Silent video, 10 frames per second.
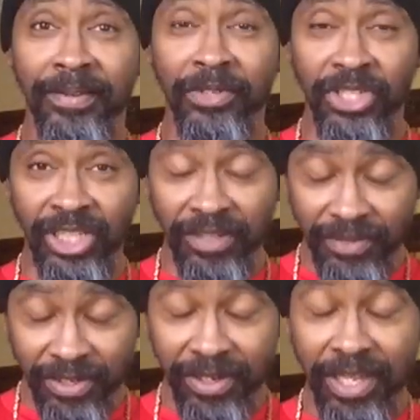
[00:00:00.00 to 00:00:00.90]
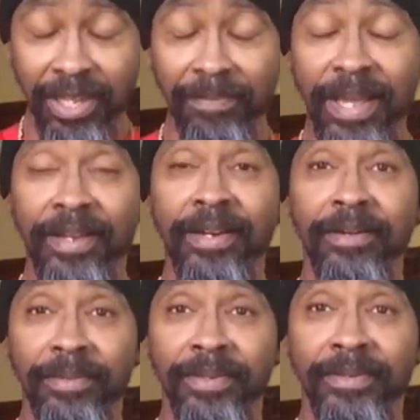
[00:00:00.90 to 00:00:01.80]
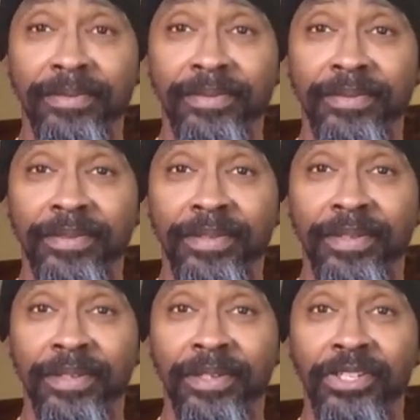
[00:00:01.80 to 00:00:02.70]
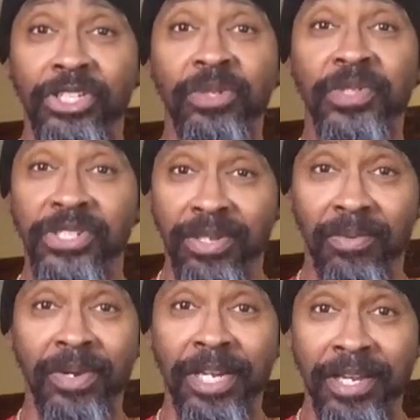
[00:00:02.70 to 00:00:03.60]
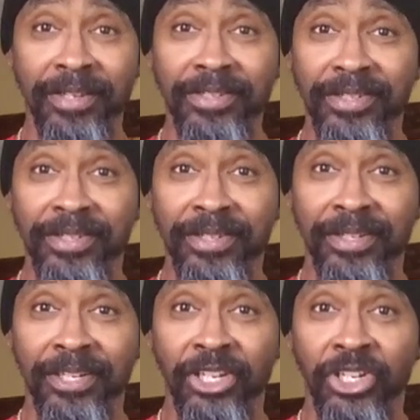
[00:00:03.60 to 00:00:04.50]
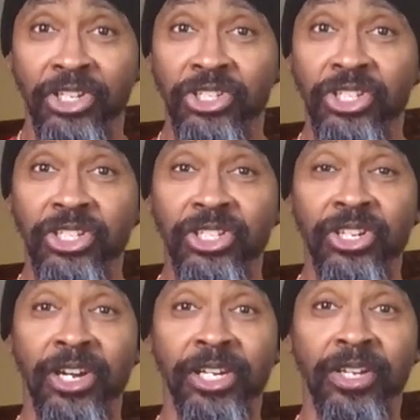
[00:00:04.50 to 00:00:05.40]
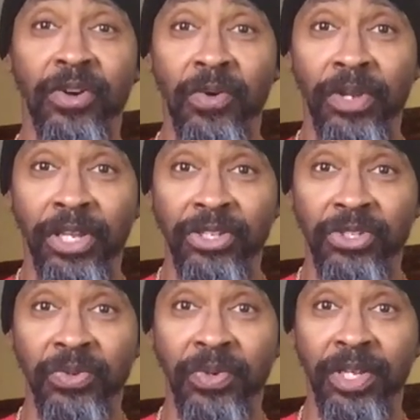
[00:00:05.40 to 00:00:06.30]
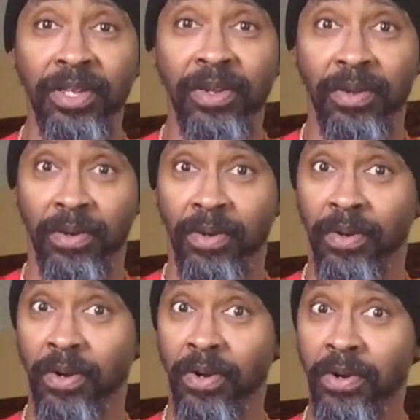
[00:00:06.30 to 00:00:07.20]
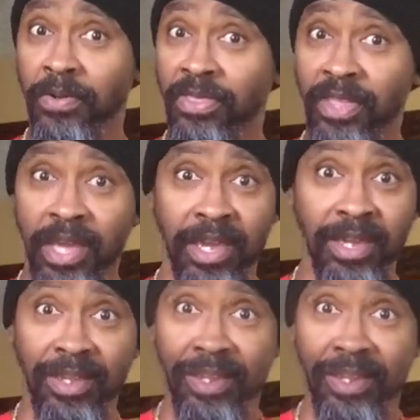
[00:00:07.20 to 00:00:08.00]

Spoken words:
When she lifted her head back up, she was someone else. She started going and doing her thing.